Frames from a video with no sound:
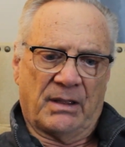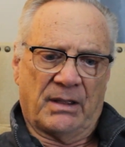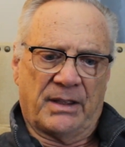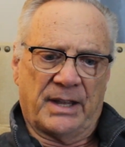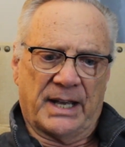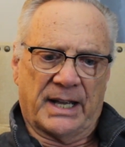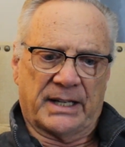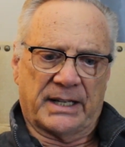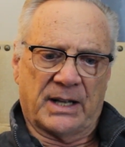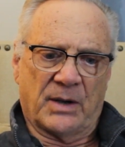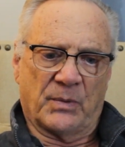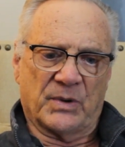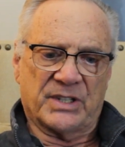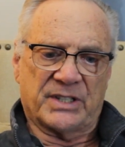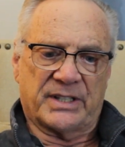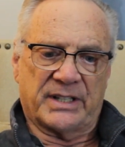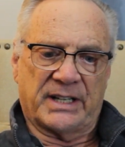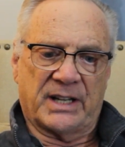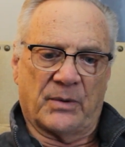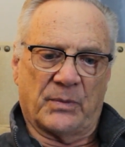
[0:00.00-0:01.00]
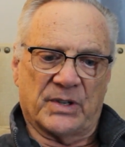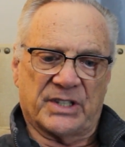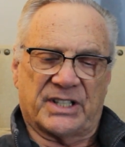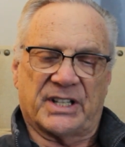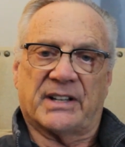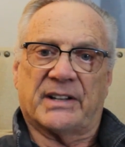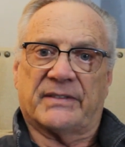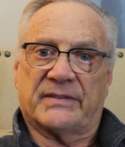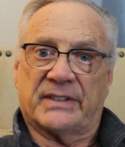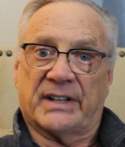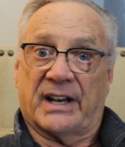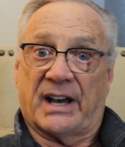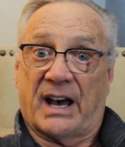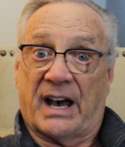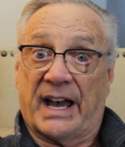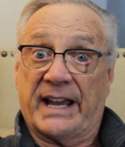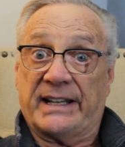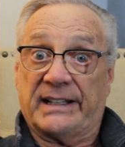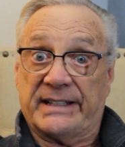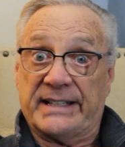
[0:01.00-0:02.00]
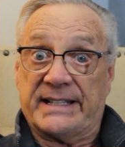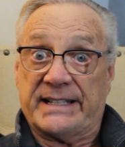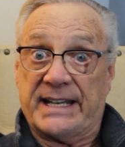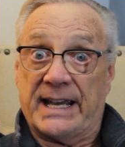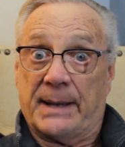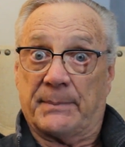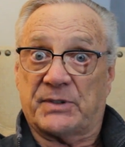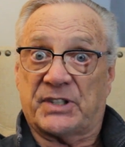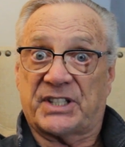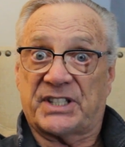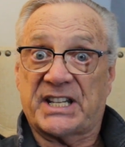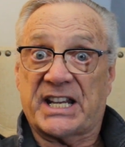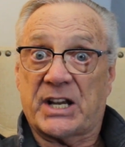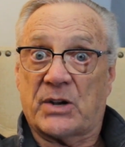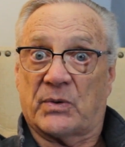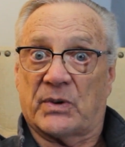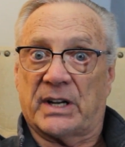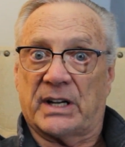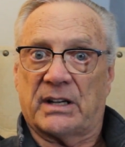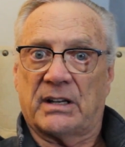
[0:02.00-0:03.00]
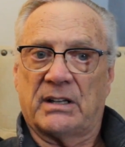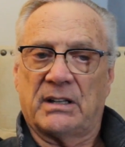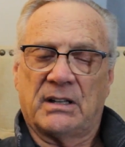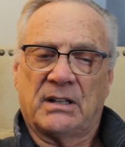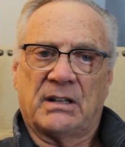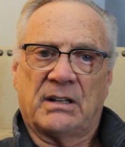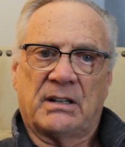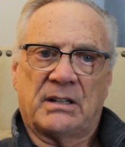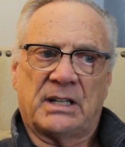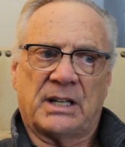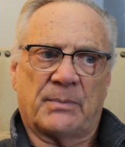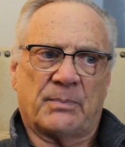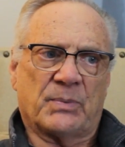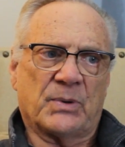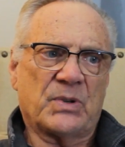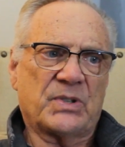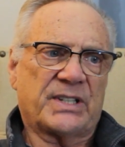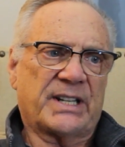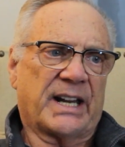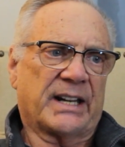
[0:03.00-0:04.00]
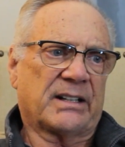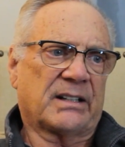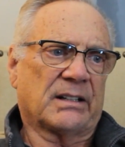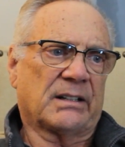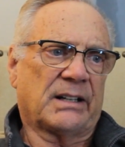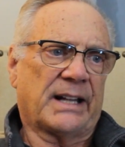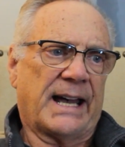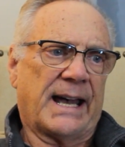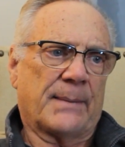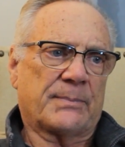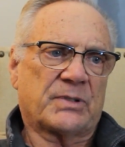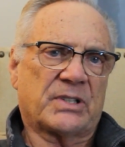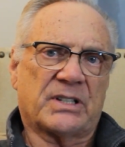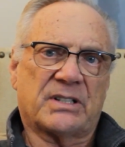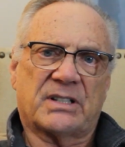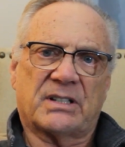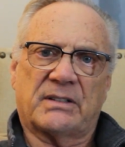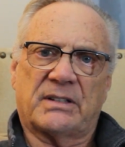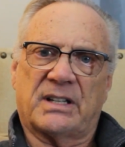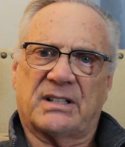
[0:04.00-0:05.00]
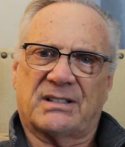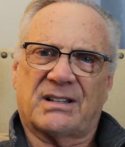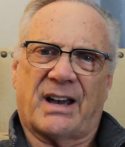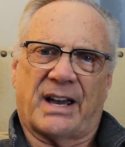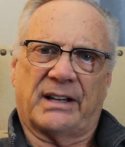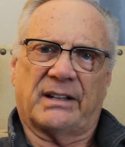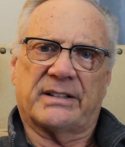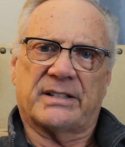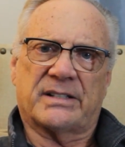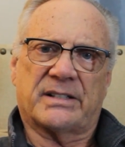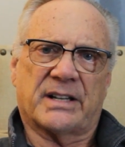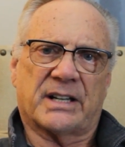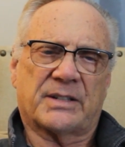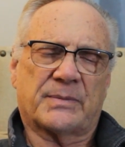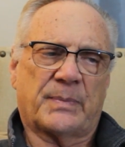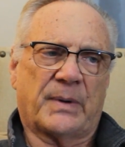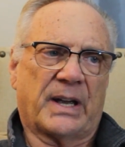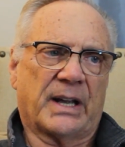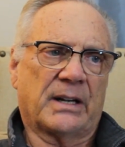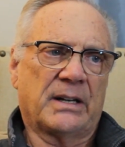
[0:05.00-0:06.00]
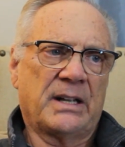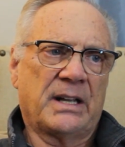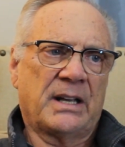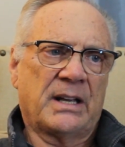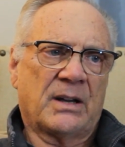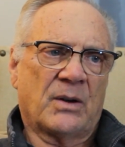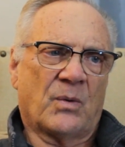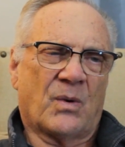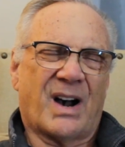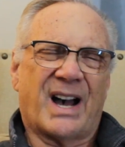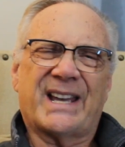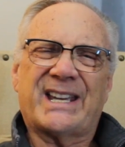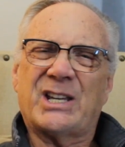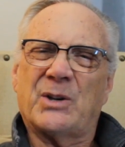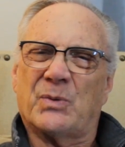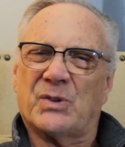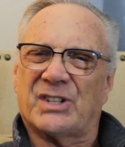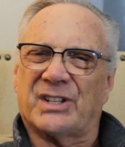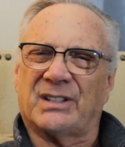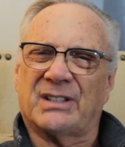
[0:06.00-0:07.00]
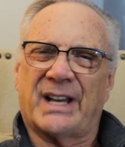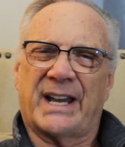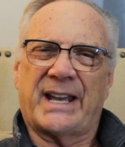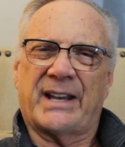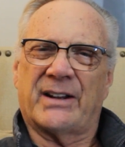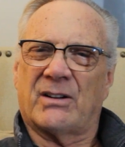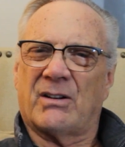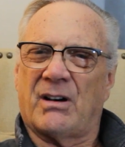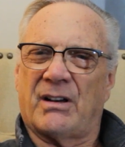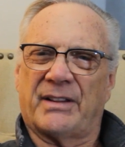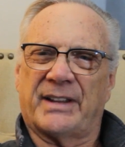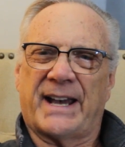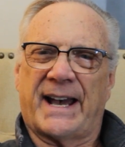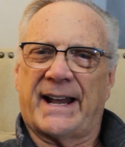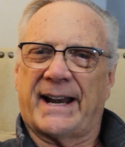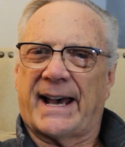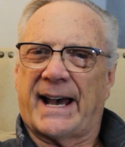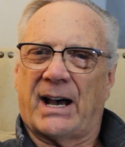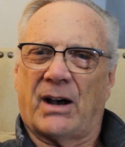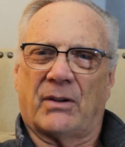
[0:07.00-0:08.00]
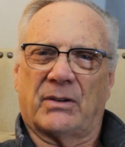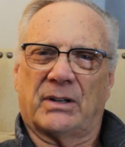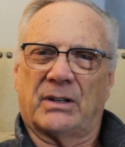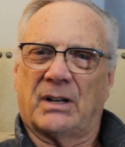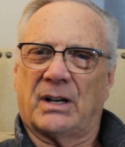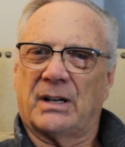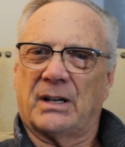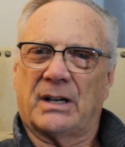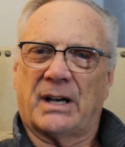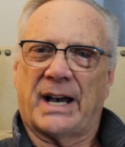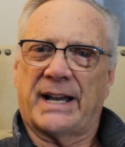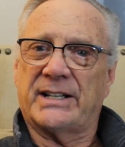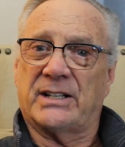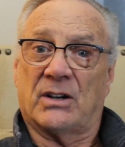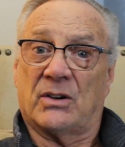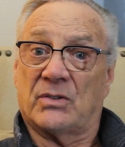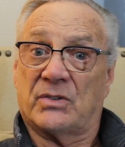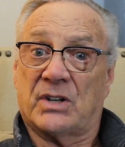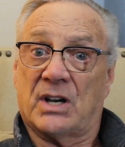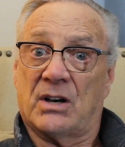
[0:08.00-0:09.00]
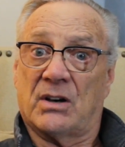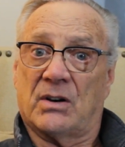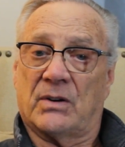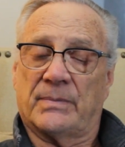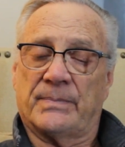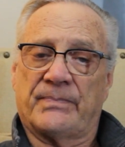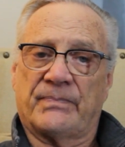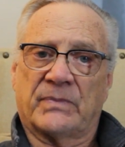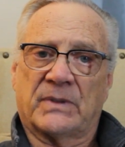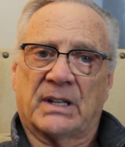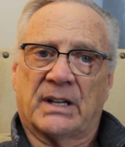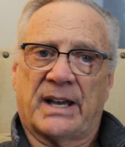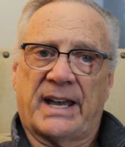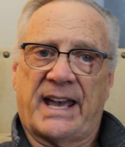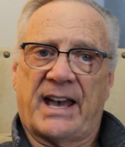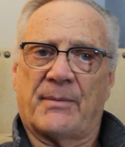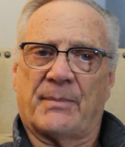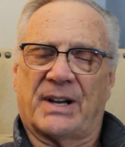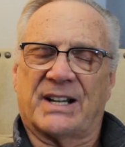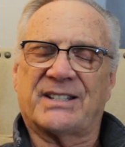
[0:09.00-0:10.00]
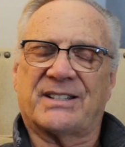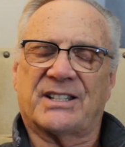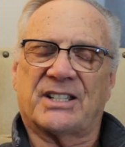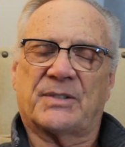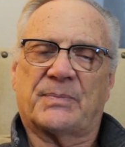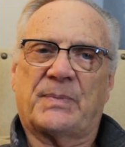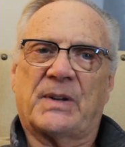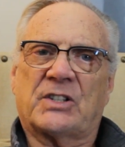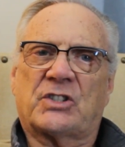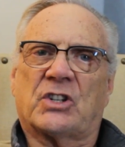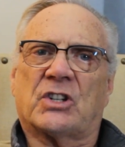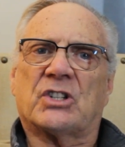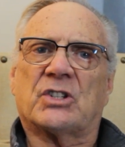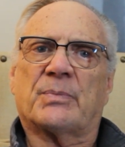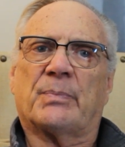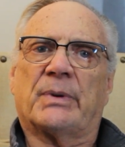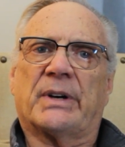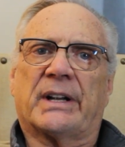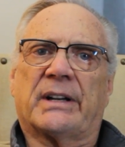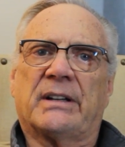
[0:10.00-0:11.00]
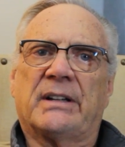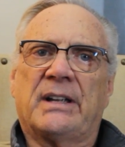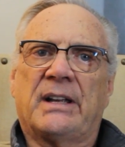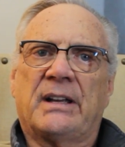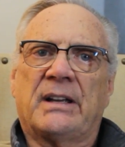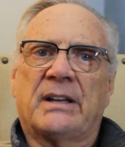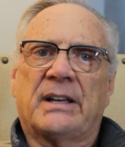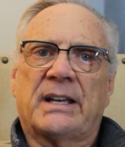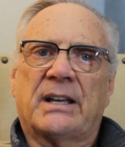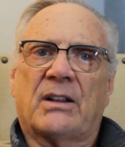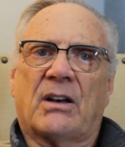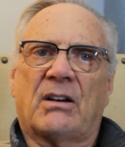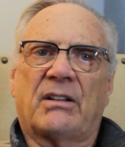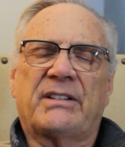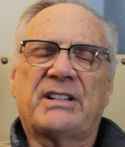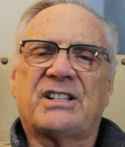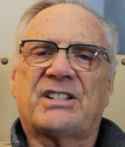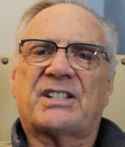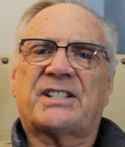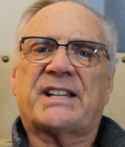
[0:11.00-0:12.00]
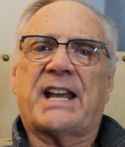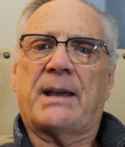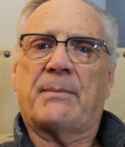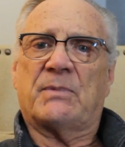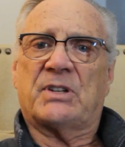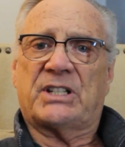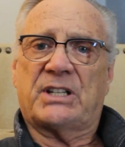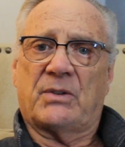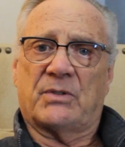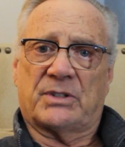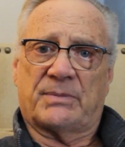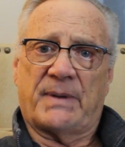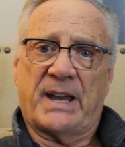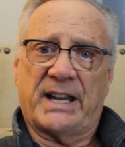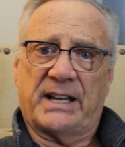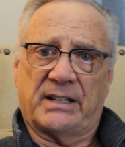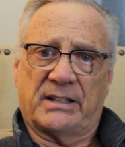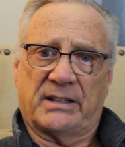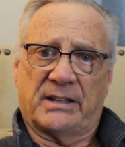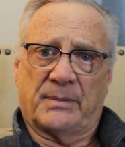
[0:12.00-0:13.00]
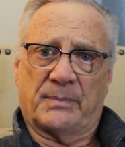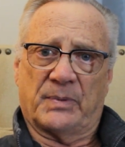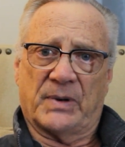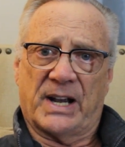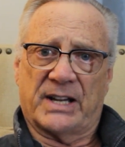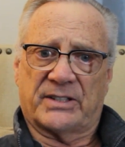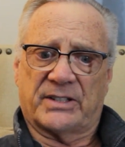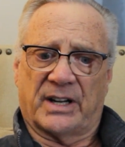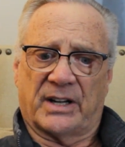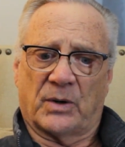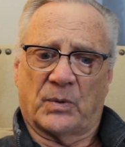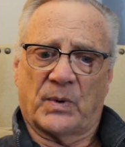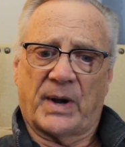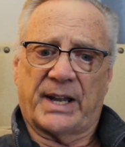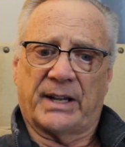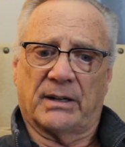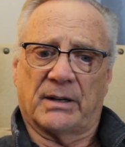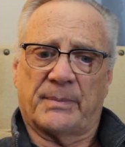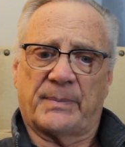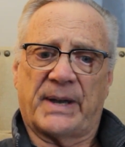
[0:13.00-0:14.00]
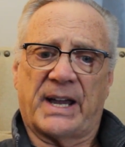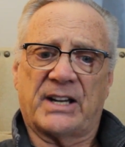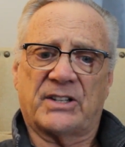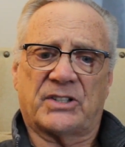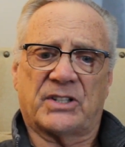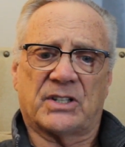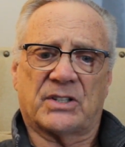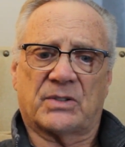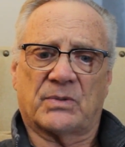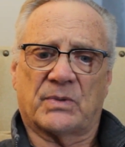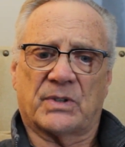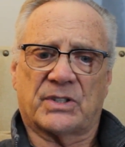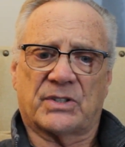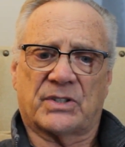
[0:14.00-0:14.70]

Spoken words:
it was a highly kept secret that Bruce had collapsed is highly suspect. Why he was laying all that out, I don't know. I have my suspicions, but all these statements he was making to the press on a regular basis